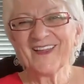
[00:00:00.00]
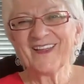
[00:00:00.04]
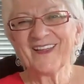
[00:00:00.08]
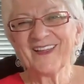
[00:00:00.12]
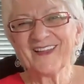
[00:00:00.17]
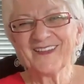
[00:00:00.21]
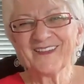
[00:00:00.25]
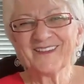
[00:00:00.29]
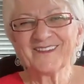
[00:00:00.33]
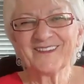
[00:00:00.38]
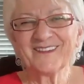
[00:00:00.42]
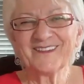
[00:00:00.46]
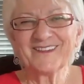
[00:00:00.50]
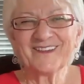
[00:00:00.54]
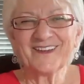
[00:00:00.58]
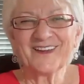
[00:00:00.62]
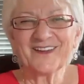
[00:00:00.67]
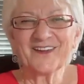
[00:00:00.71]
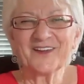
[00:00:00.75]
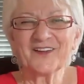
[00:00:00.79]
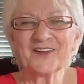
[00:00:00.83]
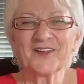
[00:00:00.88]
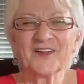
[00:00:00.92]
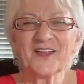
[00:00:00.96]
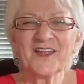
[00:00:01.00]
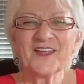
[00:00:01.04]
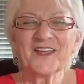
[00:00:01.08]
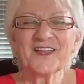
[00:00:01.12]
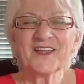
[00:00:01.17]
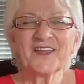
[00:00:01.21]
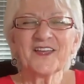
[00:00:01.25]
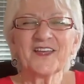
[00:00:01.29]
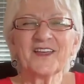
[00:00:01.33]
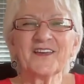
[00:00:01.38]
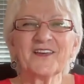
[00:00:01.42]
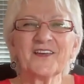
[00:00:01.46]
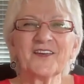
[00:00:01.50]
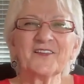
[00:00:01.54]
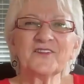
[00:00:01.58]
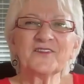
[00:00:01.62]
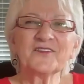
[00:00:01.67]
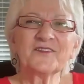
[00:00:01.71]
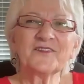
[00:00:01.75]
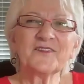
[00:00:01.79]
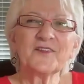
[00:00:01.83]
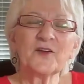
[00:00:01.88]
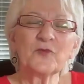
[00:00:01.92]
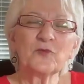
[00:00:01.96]
And, uh,
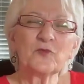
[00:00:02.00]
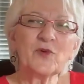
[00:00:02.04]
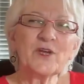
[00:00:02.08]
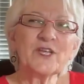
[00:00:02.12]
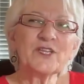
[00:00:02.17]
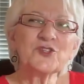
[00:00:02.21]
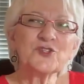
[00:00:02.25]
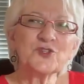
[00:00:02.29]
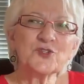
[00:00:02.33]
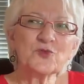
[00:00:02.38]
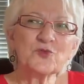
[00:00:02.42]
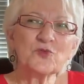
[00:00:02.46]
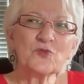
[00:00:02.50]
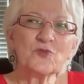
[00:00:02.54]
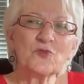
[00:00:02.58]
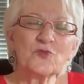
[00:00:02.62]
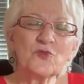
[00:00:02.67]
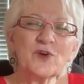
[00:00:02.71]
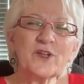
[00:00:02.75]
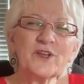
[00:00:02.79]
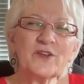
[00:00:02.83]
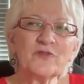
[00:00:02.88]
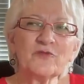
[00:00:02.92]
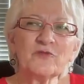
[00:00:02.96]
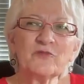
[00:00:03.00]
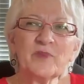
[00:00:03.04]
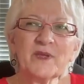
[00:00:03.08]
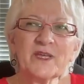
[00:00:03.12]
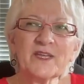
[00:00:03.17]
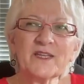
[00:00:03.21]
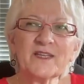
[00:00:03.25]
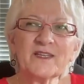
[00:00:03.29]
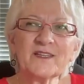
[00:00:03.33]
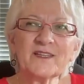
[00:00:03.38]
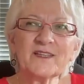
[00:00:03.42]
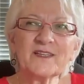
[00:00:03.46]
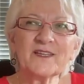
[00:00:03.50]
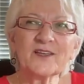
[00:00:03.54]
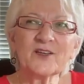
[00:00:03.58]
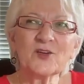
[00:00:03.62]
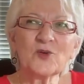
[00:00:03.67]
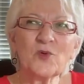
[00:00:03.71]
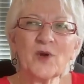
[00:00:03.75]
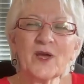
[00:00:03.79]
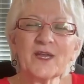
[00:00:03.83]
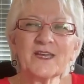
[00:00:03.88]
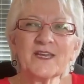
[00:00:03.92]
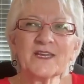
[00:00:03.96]
and which would have been
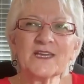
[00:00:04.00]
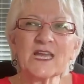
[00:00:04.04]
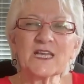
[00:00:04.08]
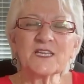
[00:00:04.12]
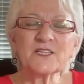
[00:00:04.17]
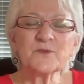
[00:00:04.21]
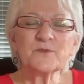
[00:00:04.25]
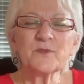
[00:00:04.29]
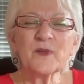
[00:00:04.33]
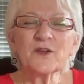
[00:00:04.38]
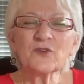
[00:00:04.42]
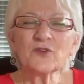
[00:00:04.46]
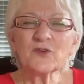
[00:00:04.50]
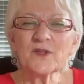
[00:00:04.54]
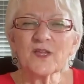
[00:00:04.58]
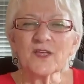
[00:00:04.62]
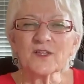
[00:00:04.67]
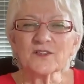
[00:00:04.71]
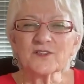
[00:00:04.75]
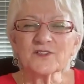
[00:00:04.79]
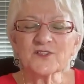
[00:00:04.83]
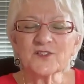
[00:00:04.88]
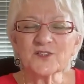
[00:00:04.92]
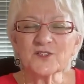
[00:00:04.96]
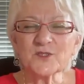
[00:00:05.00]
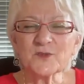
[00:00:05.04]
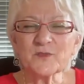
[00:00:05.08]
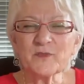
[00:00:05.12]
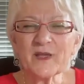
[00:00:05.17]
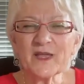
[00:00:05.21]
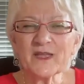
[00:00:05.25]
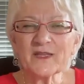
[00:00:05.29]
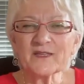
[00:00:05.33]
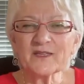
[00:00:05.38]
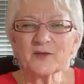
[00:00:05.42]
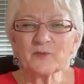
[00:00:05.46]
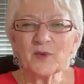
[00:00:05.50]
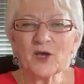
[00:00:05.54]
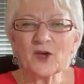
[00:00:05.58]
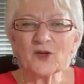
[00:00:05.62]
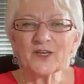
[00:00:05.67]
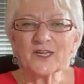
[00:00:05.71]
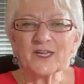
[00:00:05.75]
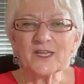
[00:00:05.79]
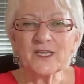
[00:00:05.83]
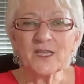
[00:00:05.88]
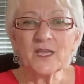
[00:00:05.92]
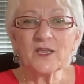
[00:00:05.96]
quite an experience to spend
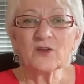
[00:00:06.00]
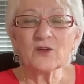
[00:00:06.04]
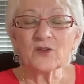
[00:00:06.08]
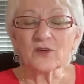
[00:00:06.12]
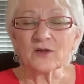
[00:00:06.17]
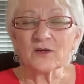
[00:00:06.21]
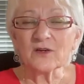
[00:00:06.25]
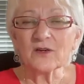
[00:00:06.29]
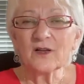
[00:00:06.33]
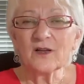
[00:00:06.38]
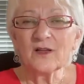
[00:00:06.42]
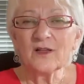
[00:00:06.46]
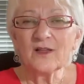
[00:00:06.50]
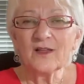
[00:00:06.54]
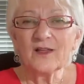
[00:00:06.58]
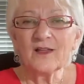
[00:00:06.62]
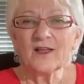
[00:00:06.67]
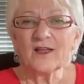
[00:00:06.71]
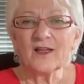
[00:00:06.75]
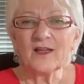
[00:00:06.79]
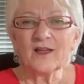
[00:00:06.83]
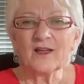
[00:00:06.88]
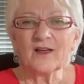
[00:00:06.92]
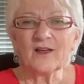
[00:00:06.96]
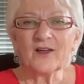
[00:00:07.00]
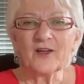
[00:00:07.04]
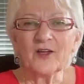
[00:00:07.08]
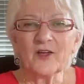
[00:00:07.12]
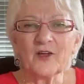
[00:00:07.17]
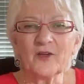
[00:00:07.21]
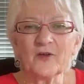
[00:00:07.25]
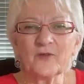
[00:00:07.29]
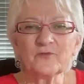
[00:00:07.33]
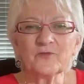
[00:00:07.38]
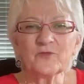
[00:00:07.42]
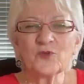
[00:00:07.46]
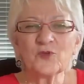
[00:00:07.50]
about a year uh,